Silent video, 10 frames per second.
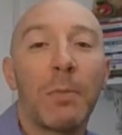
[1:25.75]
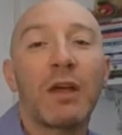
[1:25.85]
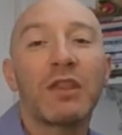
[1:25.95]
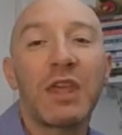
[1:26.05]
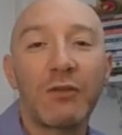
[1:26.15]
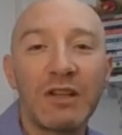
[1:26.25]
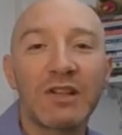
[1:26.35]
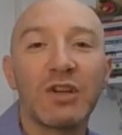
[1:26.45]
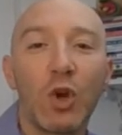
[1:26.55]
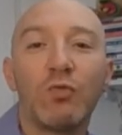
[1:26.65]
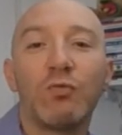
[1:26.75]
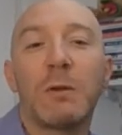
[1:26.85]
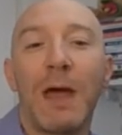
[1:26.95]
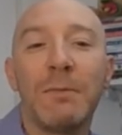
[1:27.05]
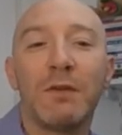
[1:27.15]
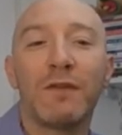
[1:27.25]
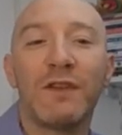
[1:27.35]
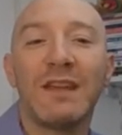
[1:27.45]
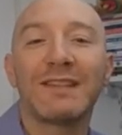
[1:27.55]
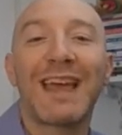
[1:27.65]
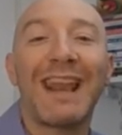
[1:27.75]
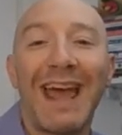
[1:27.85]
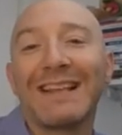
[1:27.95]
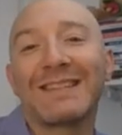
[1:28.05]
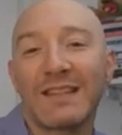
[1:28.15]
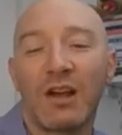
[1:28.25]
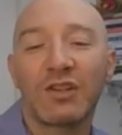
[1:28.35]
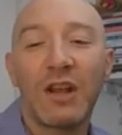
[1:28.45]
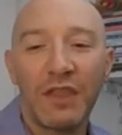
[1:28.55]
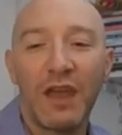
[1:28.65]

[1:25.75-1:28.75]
but there is no repayment fees, and as such,